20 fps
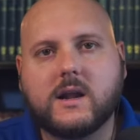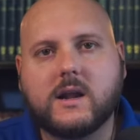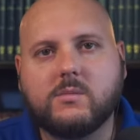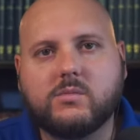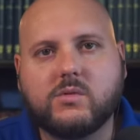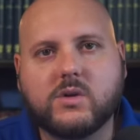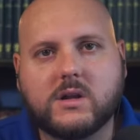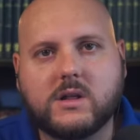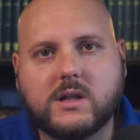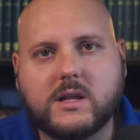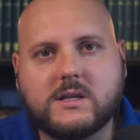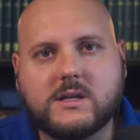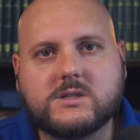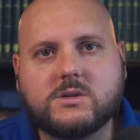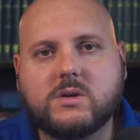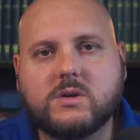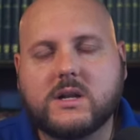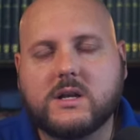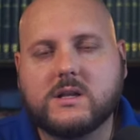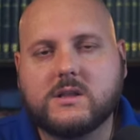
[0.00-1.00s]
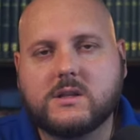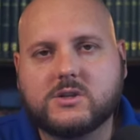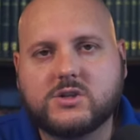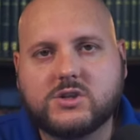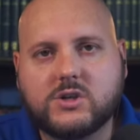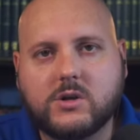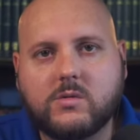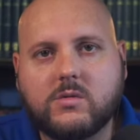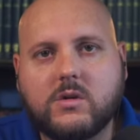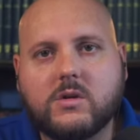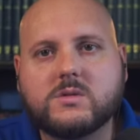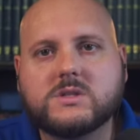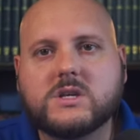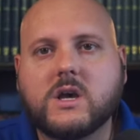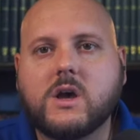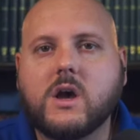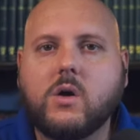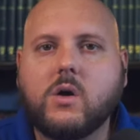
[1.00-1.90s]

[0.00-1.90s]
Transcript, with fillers: I'll put a link to it in the show notes.